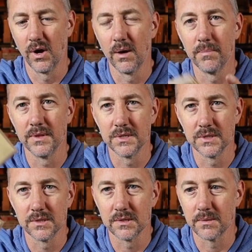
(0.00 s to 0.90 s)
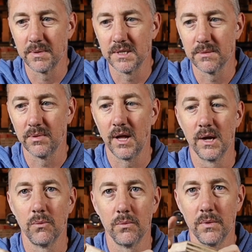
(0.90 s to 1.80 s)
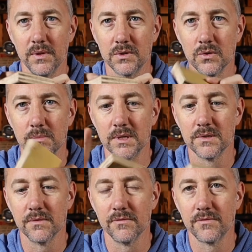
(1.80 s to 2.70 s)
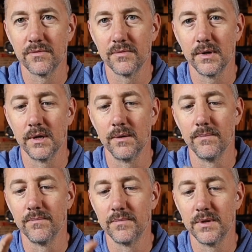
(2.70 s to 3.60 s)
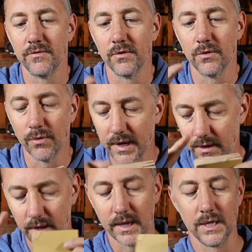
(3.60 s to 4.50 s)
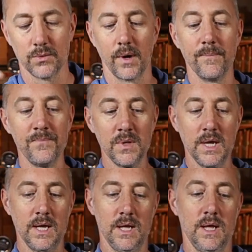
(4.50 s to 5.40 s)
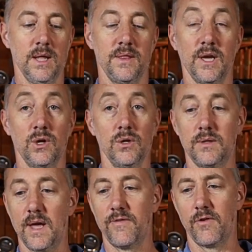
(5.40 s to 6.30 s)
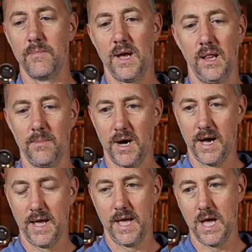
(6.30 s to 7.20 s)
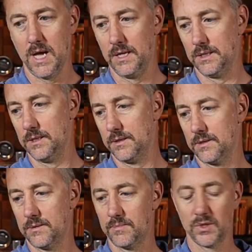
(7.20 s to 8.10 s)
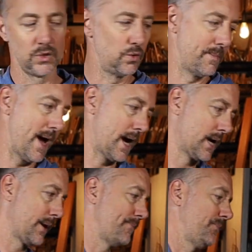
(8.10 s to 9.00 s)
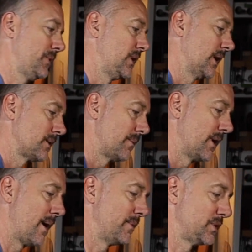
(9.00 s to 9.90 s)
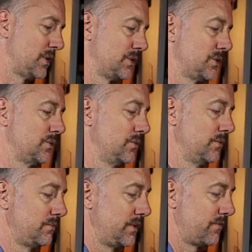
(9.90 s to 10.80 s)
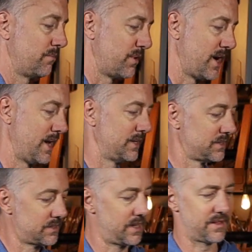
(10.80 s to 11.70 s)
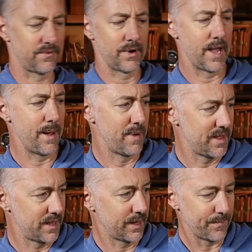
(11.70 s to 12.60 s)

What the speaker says: got, but this is just a piece of plywood with 2 bits of different grit on each one. They're good. They're from LMI and StewMac. You can get them on Amazon too, different brands. They're 3M, I think.